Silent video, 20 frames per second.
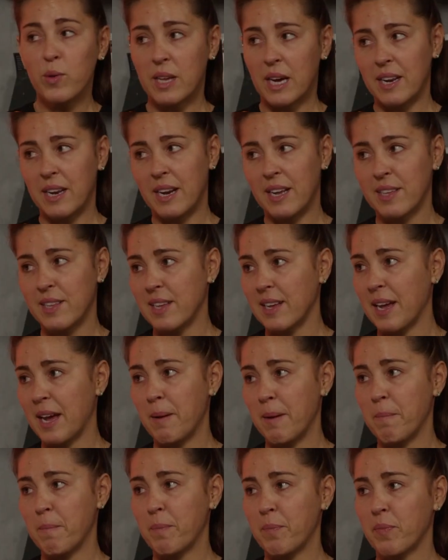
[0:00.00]
at the Leicester
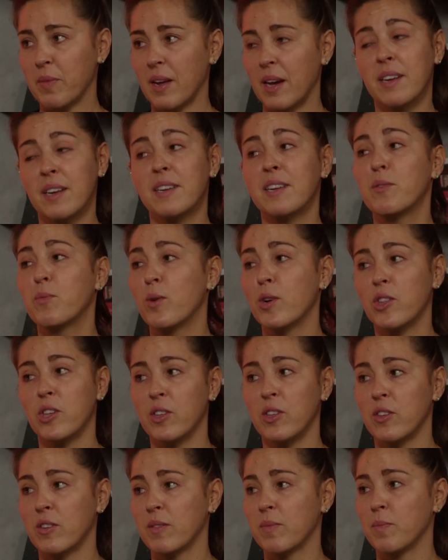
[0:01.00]
game, and I did watch
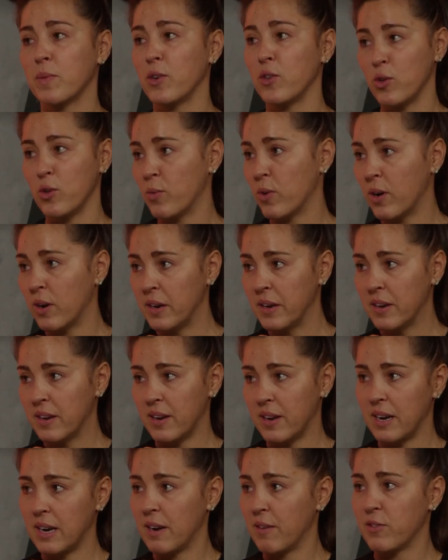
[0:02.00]
it just because you were on.
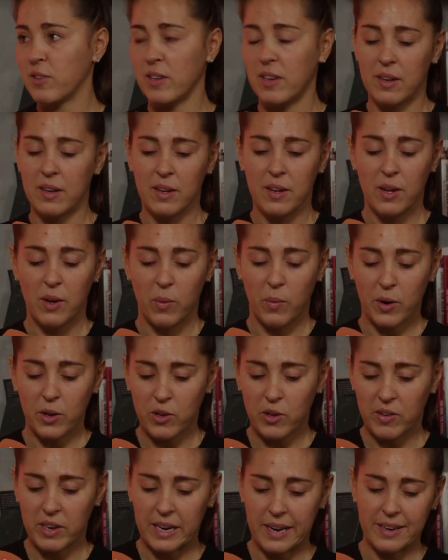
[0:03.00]
And I love to watch
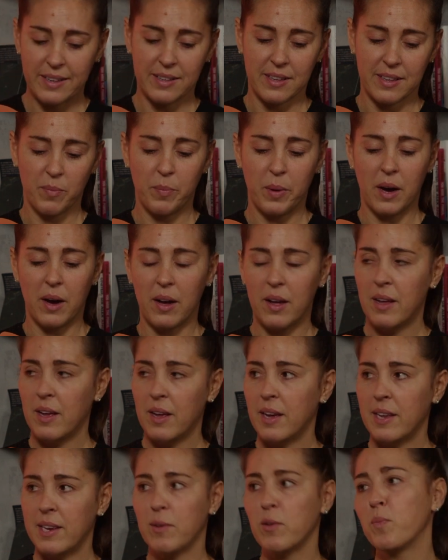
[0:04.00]
your analysis. But
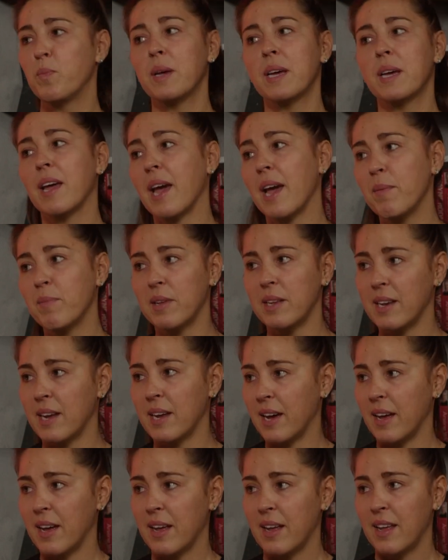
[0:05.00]
there was bigger games than
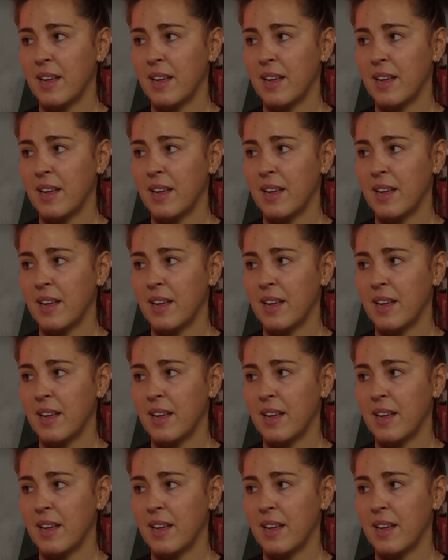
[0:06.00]
that.